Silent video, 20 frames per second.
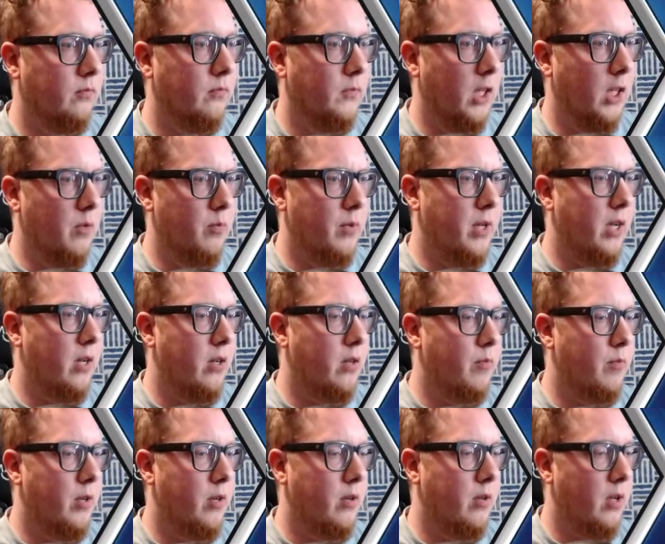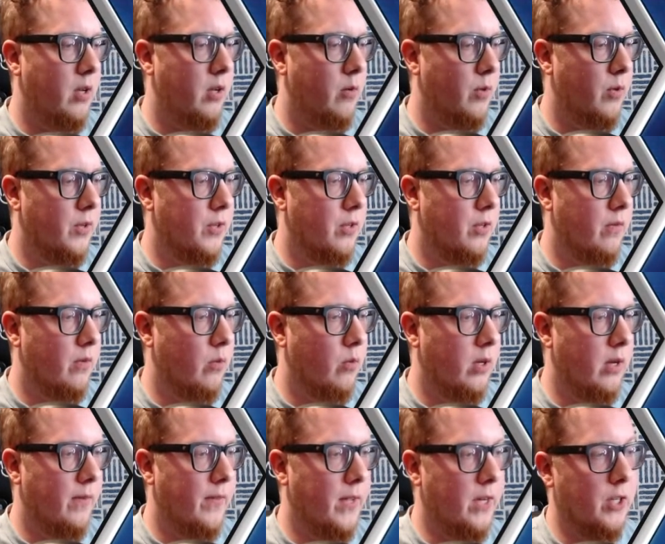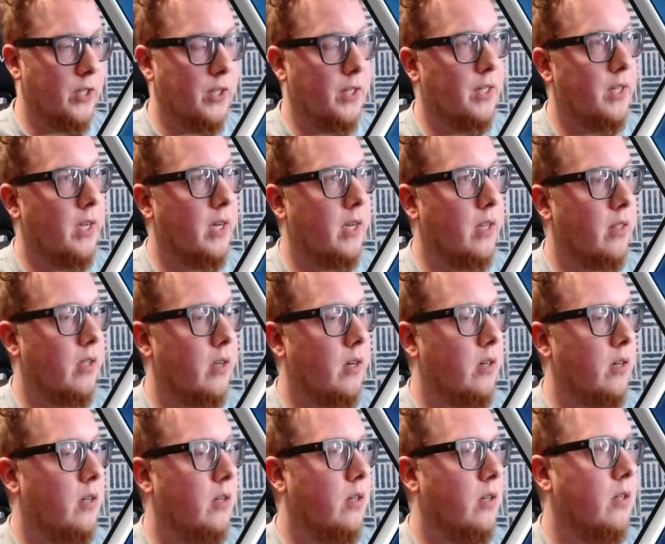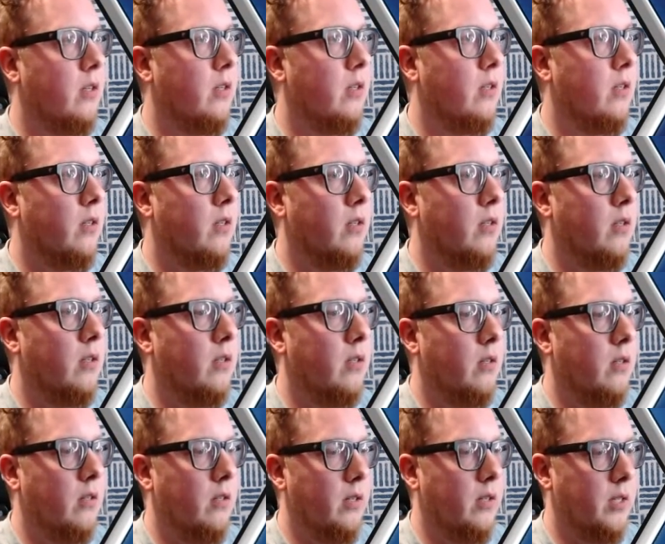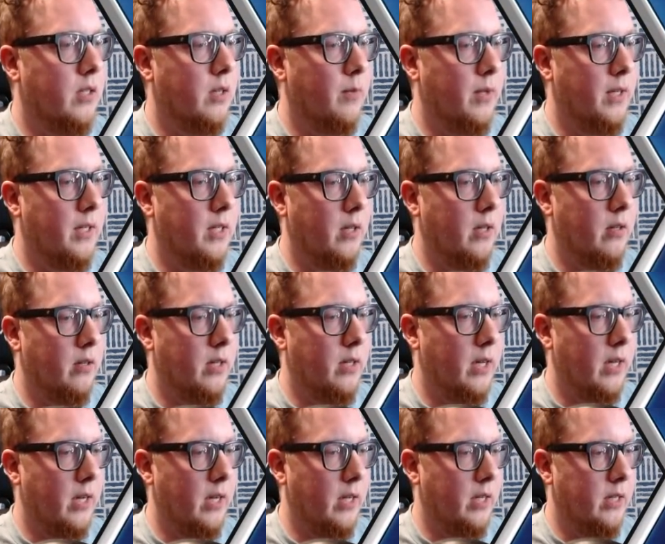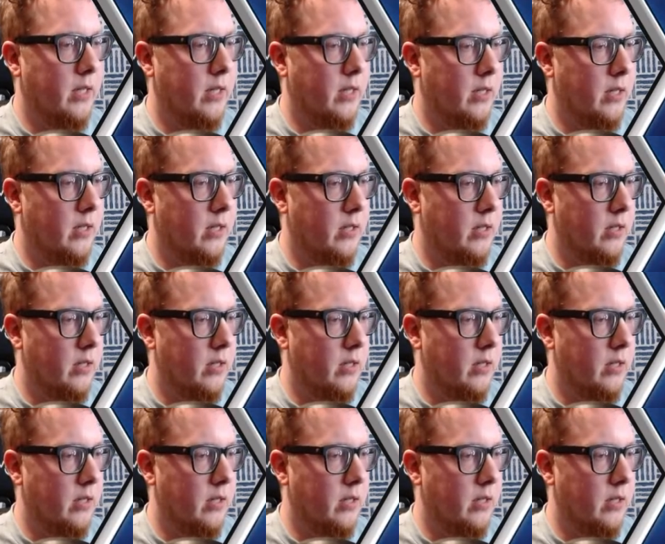Nope, can't communicate with the server. We'll give that just a second there. Look at some of these other decks